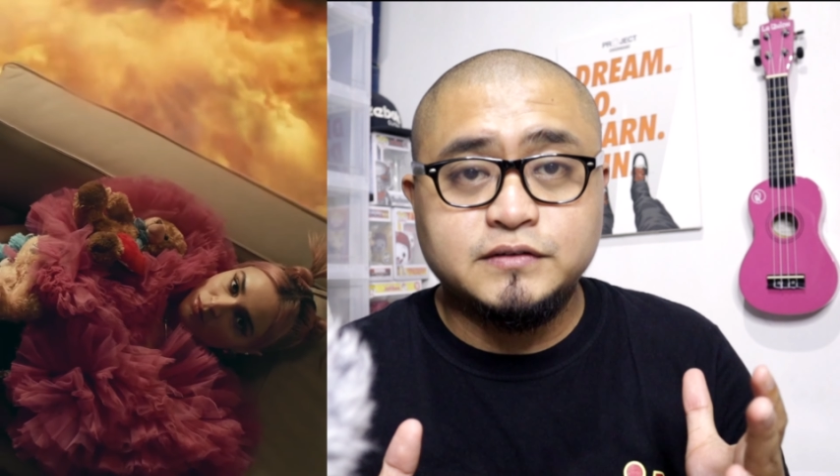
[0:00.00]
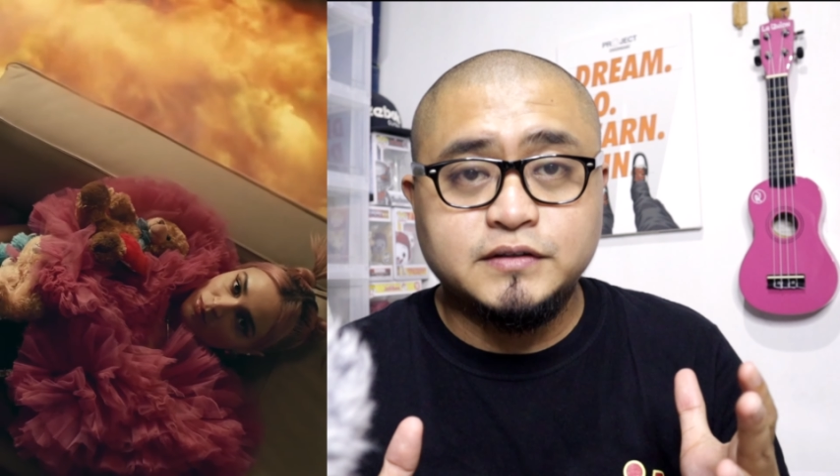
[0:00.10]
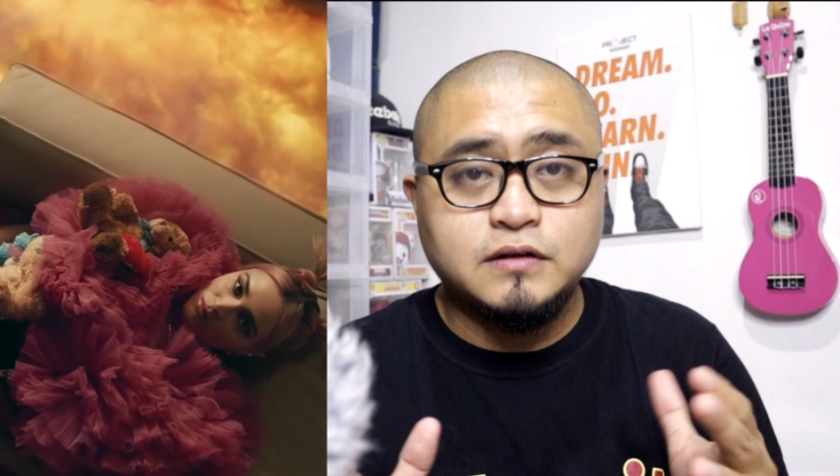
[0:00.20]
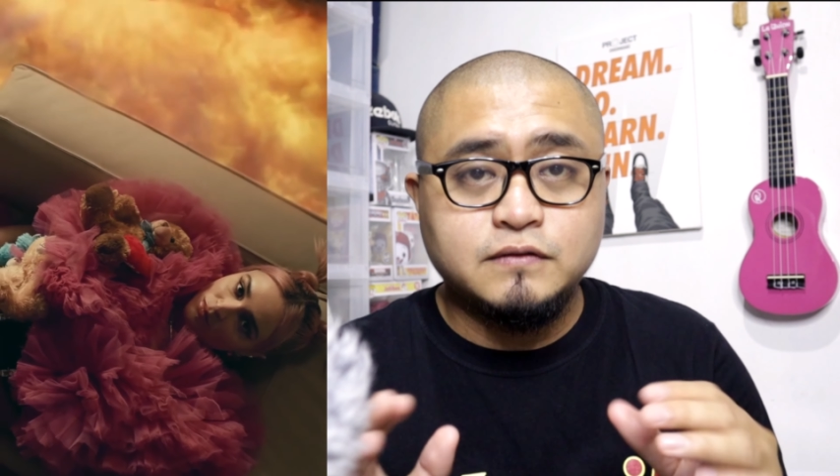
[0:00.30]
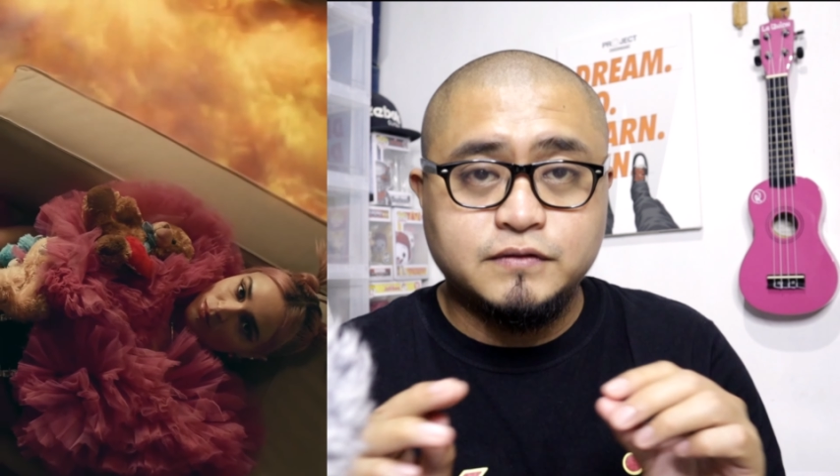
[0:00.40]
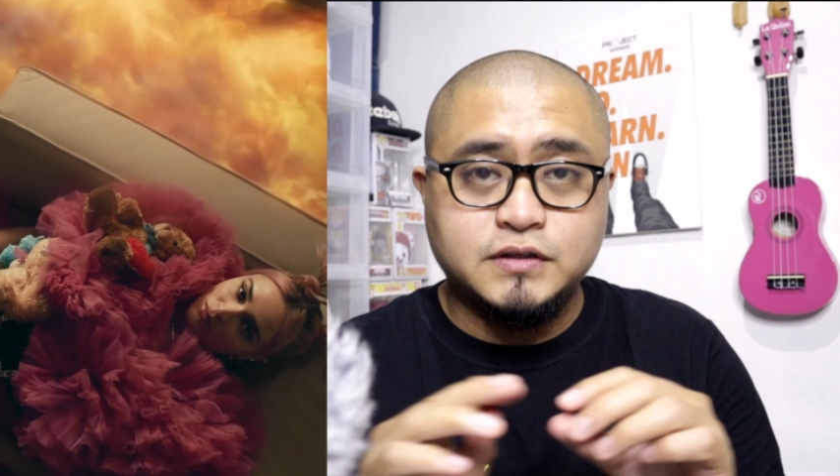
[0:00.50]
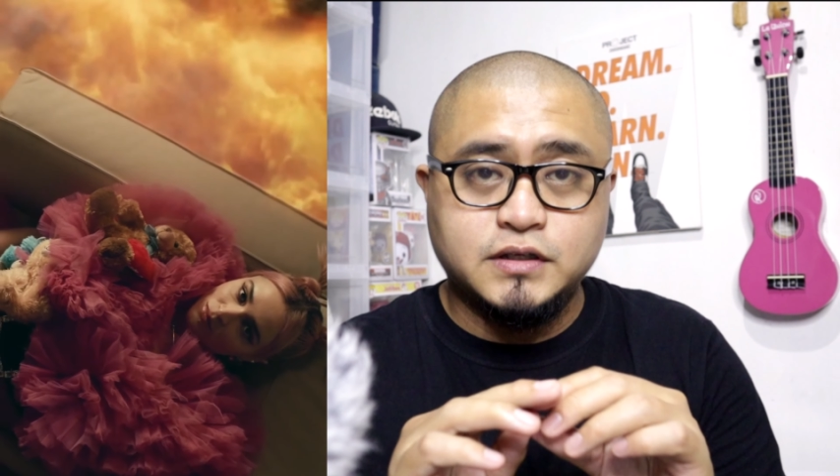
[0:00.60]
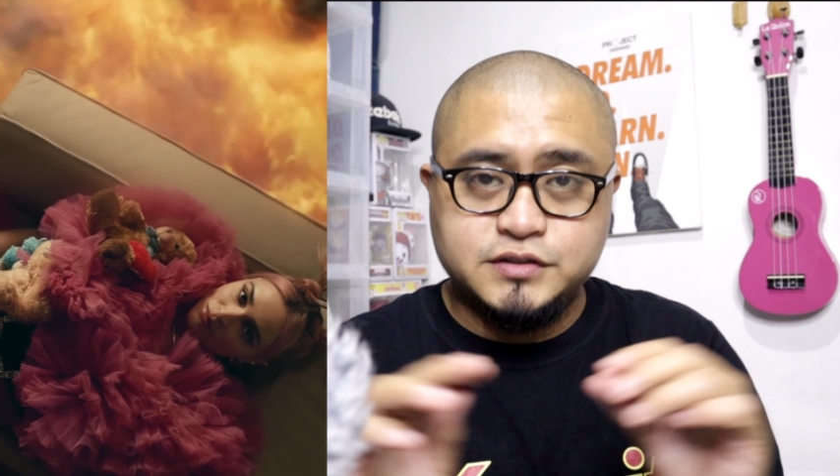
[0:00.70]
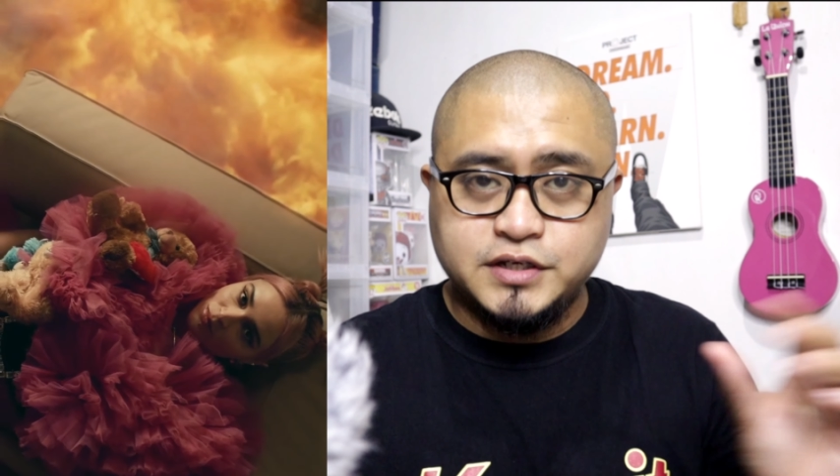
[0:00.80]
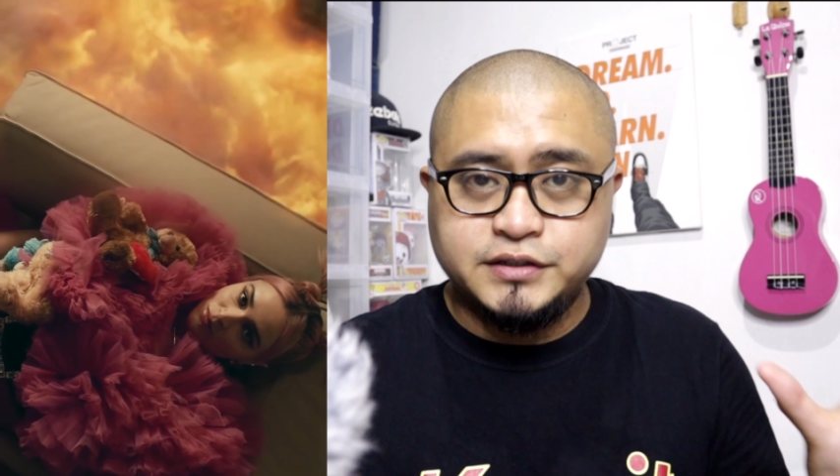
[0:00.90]
itself,
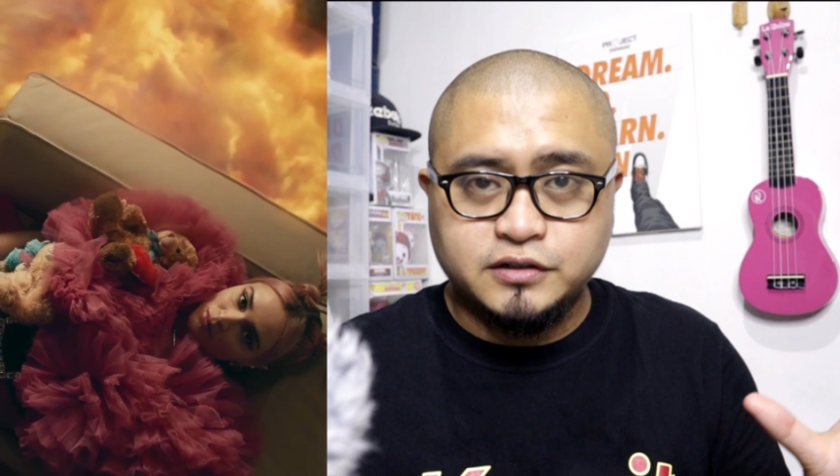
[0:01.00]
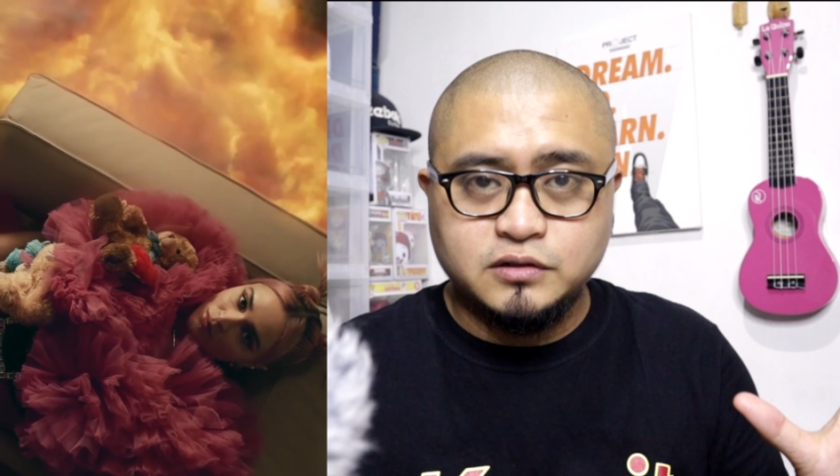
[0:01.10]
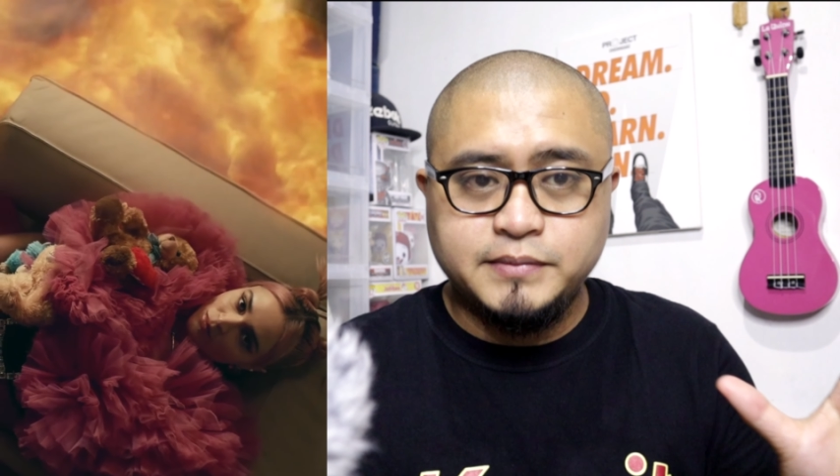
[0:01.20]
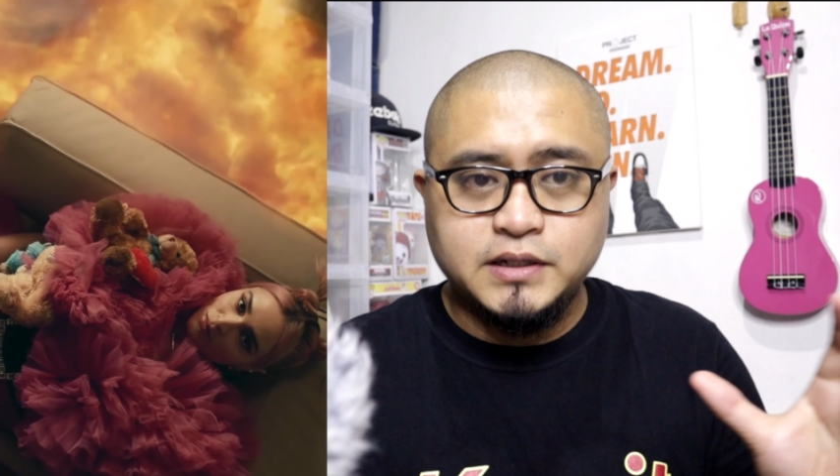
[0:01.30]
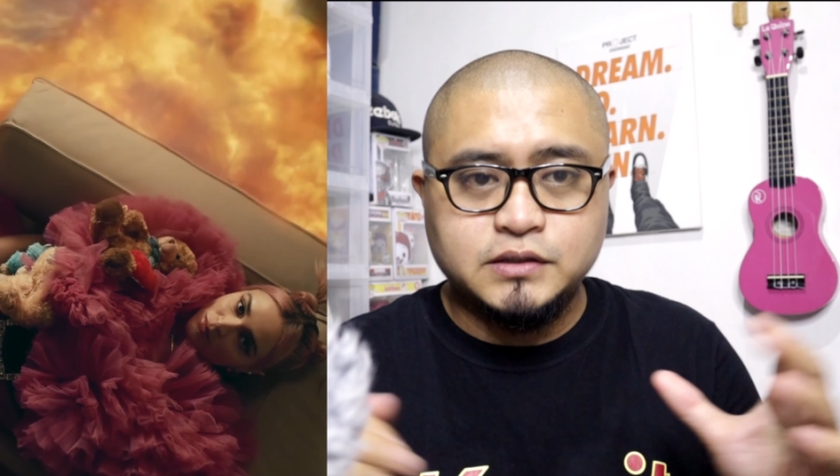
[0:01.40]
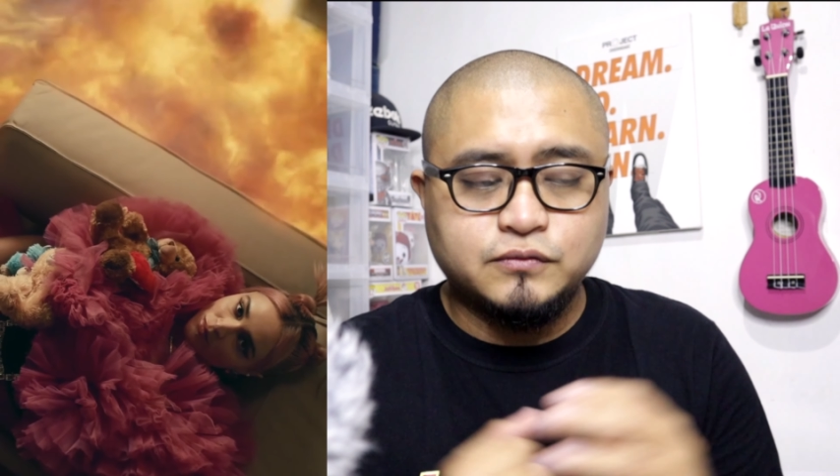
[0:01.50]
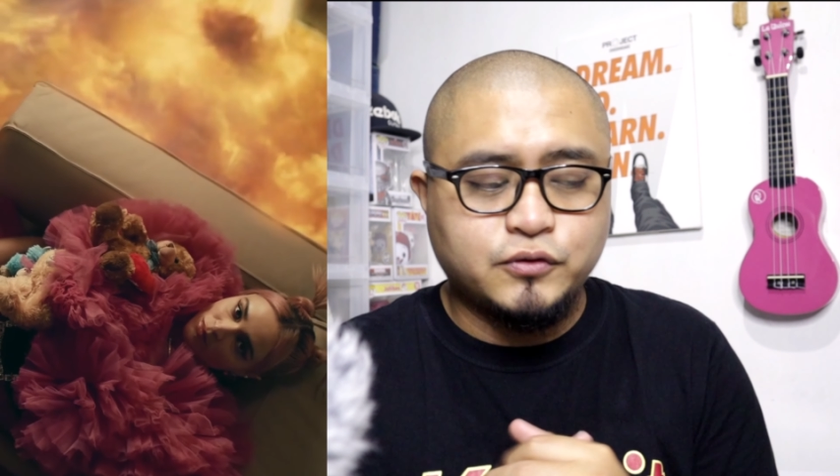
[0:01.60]
the general build.